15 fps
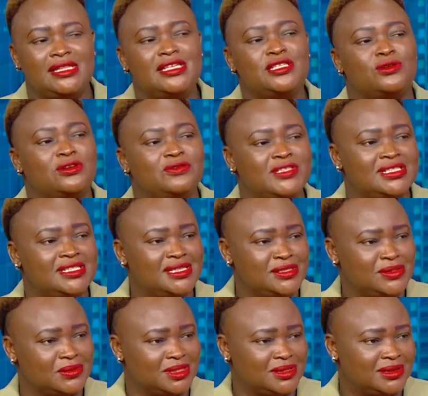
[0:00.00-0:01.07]
this COVID
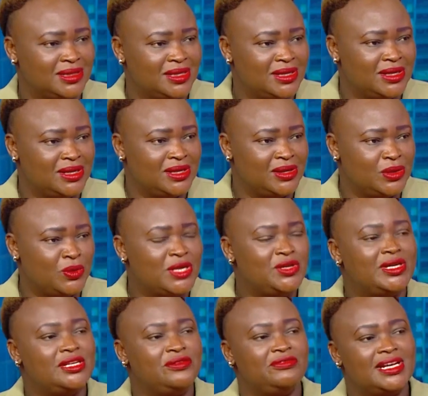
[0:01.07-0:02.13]
season, when
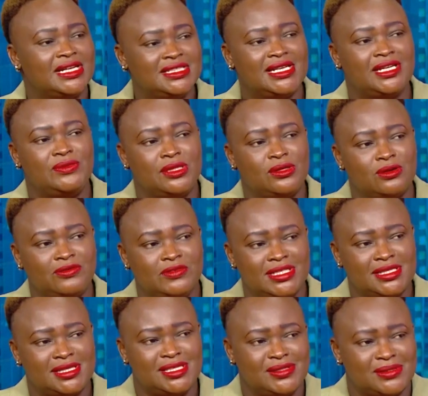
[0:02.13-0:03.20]
you're infected with COVID
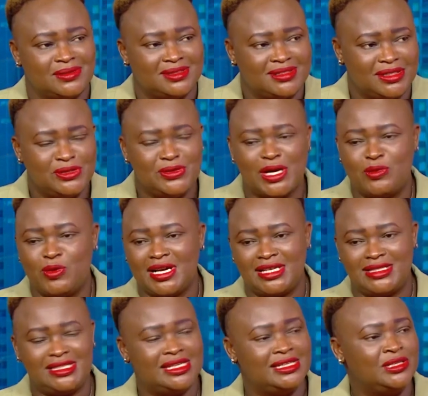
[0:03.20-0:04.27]
season, you are
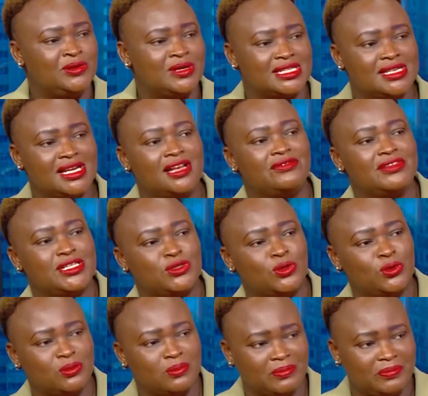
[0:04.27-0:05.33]
quarantining yourself at home.